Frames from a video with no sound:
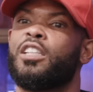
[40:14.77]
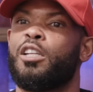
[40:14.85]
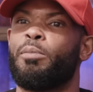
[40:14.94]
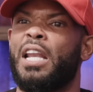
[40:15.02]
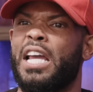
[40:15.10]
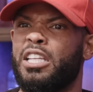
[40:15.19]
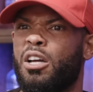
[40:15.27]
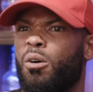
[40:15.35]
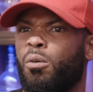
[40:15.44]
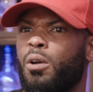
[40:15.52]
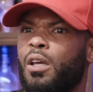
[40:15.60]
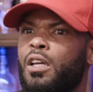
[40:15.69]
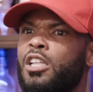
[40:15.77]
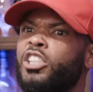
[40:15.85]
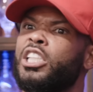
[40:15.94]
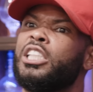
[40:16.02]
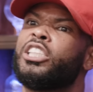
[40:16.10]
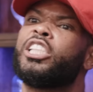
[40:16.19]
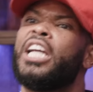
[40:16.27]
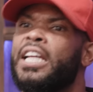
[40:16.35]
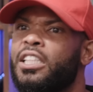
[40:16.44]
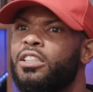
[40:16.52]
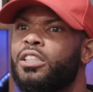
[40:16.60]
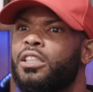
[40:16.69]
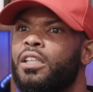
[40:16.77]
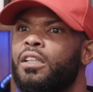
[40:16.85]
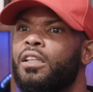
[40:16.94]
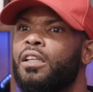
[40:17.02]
are going to be like, yo, she's changed.